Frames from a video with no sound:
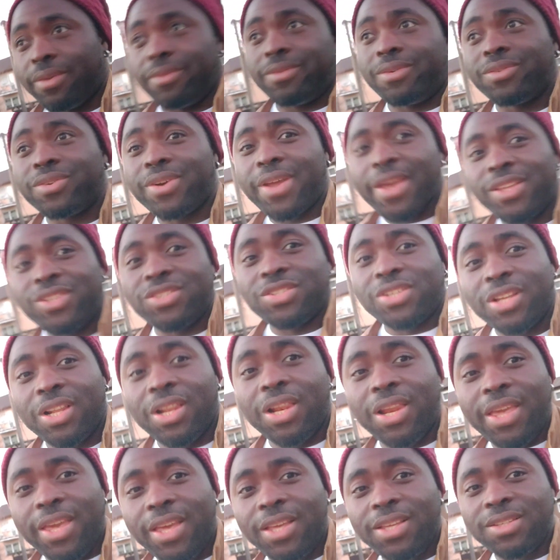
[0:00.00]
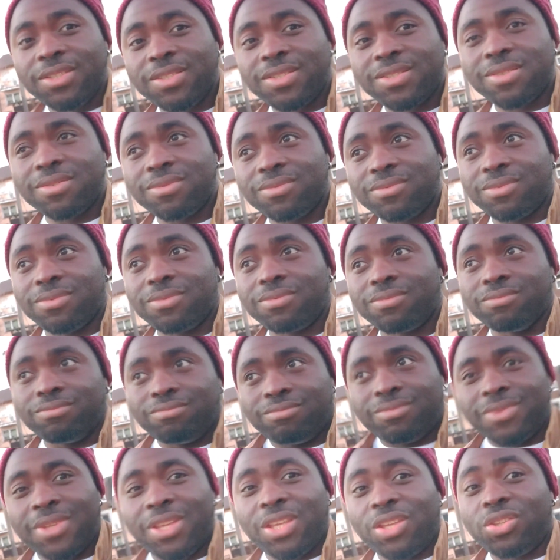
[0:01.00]
rechts, links,
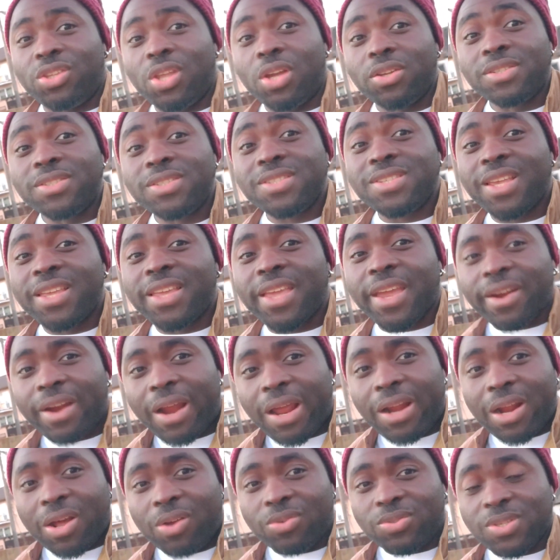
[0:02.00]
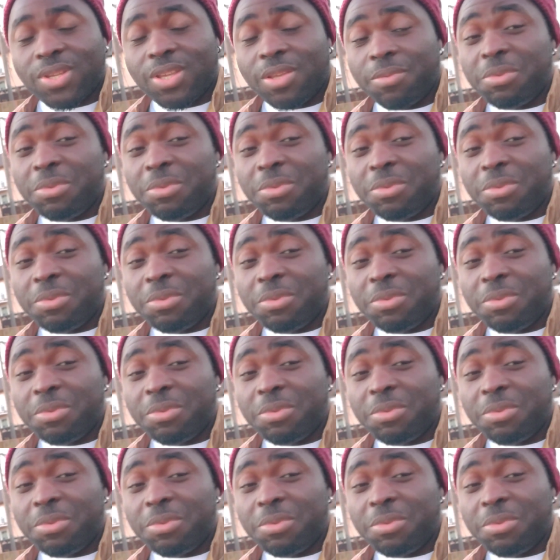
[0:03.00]
he doesn't say geradeaus.